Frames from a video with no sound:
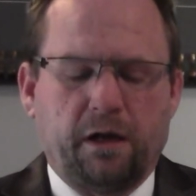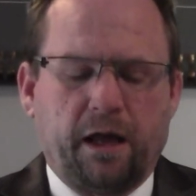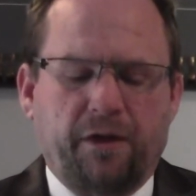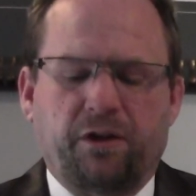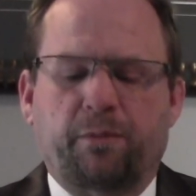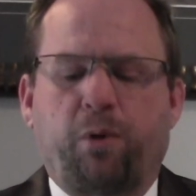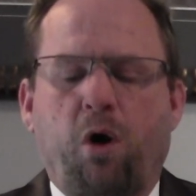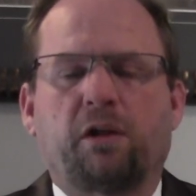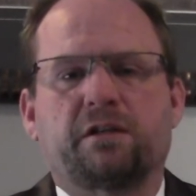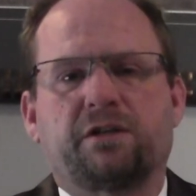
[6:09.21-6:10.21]
and that the
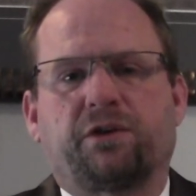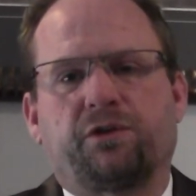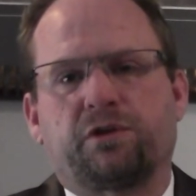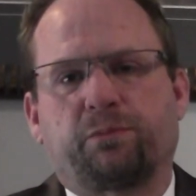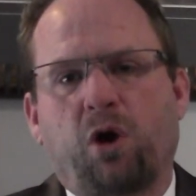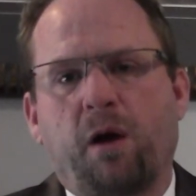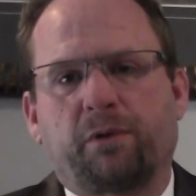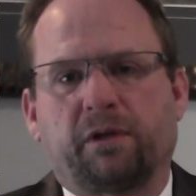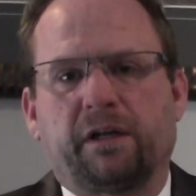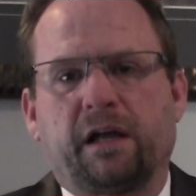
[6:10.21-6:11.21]
policies are used
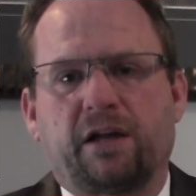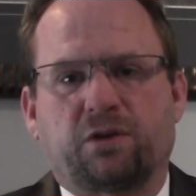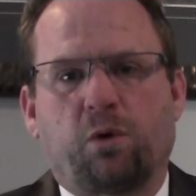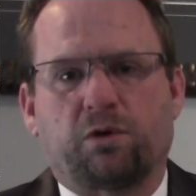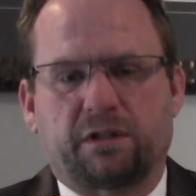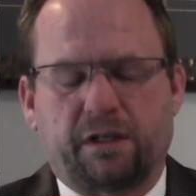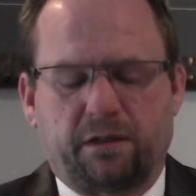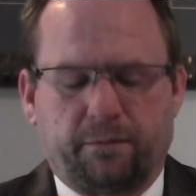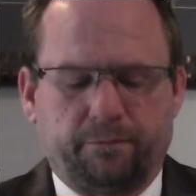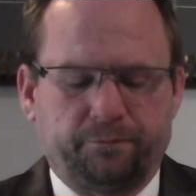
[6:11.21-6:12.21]
properly as a whole
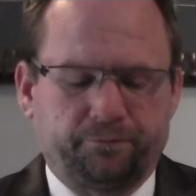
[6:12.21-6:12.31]
system.